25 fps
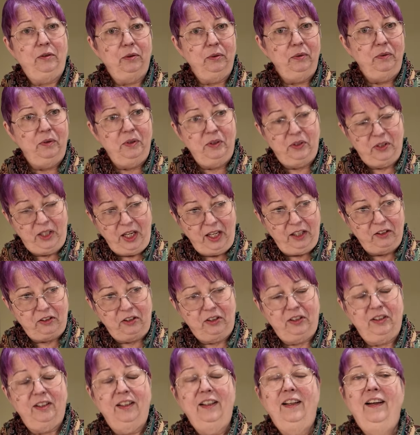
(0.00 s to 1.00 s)
drew the
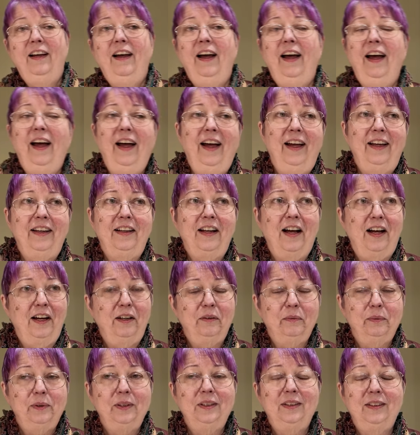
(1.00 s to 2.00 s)
sketch and
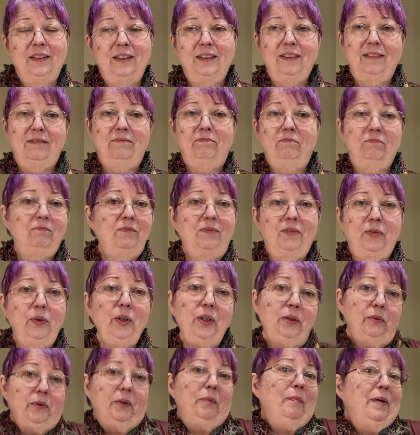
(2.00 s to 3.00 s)
I was
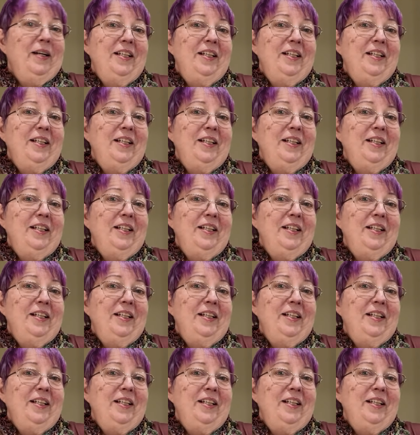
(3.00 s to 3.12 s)
thrilled with